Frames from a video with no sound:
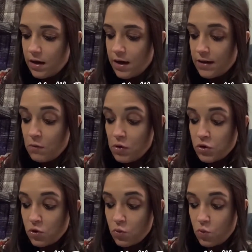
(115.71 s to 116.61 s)
I'm not
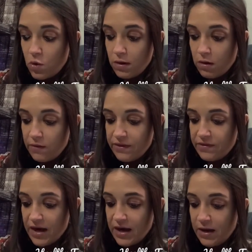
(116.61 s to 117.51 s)
sure what all that
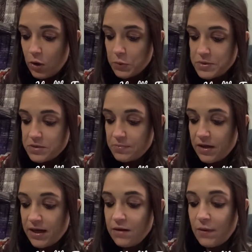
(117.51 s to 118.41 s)
helps, but
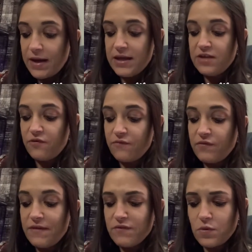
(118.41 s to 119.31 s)
anyway, it's for
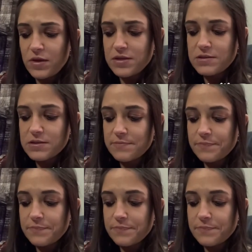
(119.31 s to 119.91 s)
flavonoids.